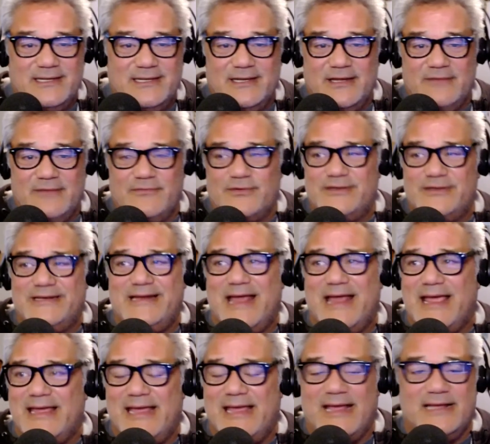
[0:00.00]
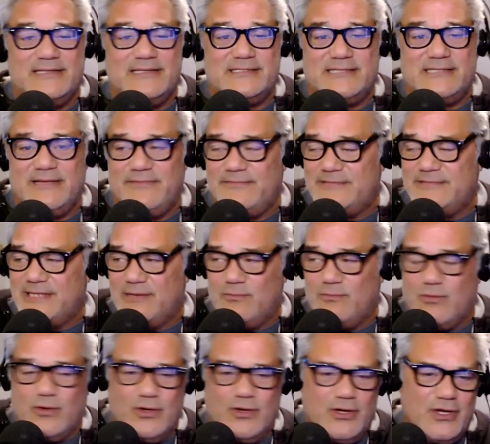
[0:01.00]
for decades, they've said,
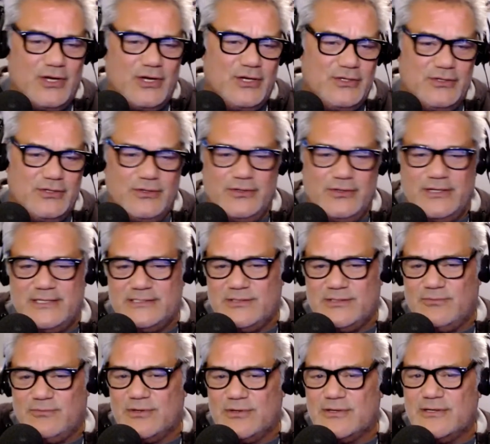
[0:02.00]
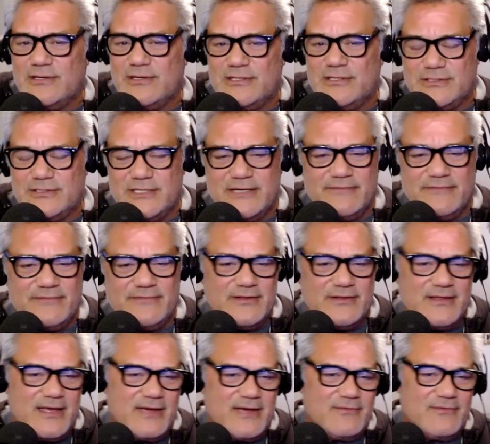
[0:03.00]
we're going to do this and we're going to give you that.